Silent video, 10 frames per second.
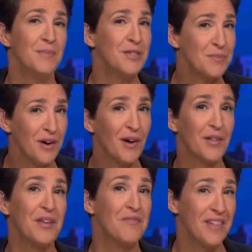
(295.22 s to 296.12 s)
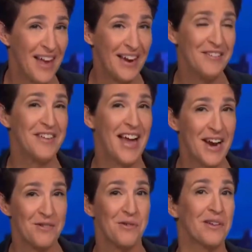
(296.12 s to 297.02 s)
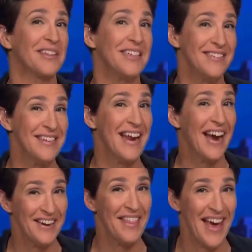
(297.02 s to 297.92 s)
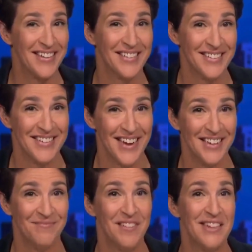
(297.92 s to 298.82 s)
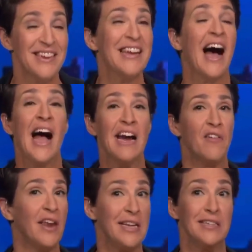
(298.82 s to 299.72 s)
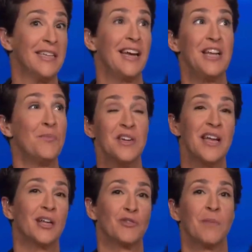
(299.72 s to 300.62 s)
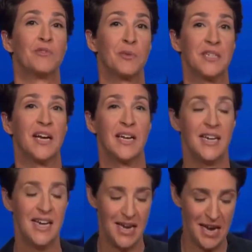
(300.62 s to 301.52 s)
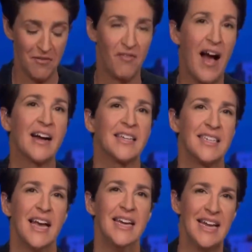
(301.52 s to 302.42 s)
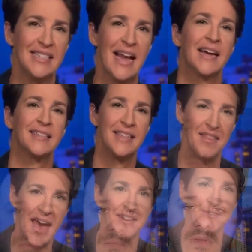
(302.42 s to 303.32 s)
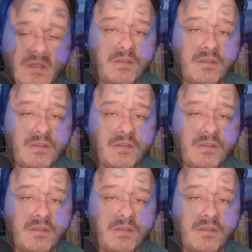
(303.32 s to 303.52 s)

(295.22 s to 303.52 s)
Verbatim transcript: Mr. McCarthy flat out and categorically denied that today. He denied that he said he would tell Trump to resign. He, in fact, said exactly that.